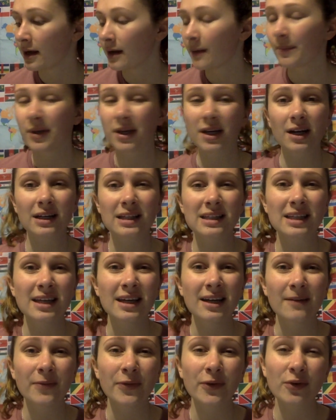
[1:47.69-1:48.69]
Because
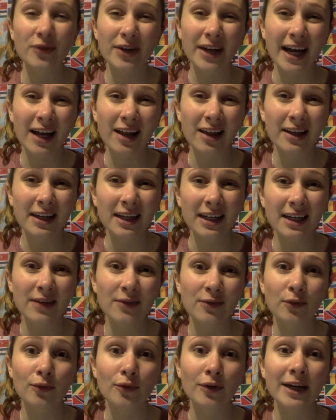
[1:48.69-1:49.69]
the reality
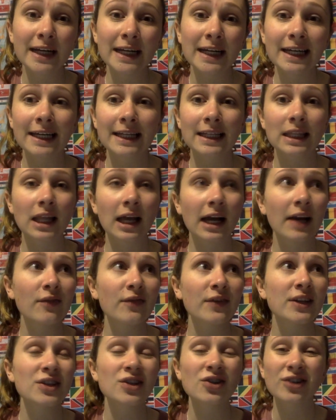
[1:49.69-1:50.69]
of reading in life
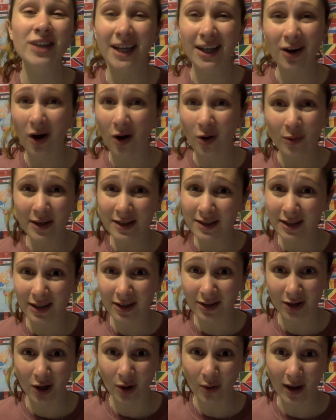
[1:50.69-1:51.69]
is you're not always going to
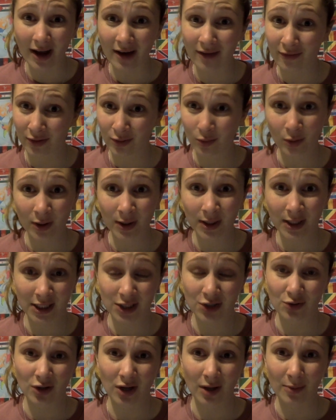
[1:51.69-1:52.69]
know every word that
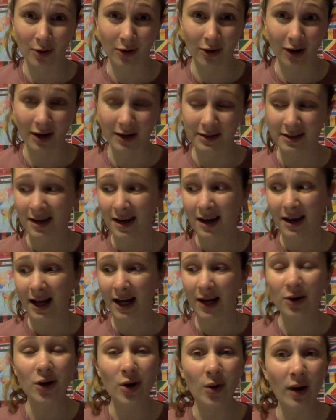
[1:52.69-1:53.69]
you come across. I
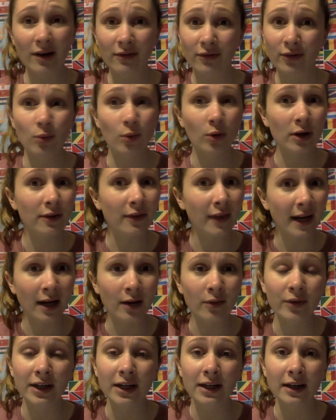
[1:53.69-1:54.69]
don't know every word that I
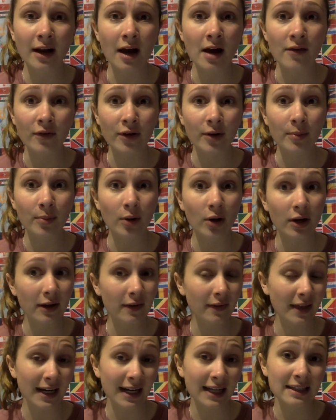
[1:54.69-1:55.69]
read in every book
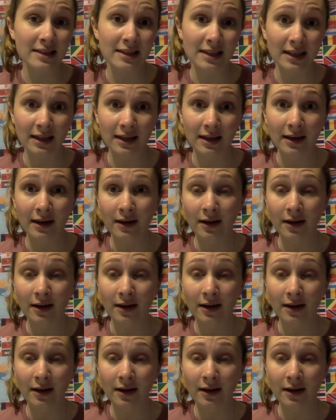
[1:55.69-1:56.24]
and that I see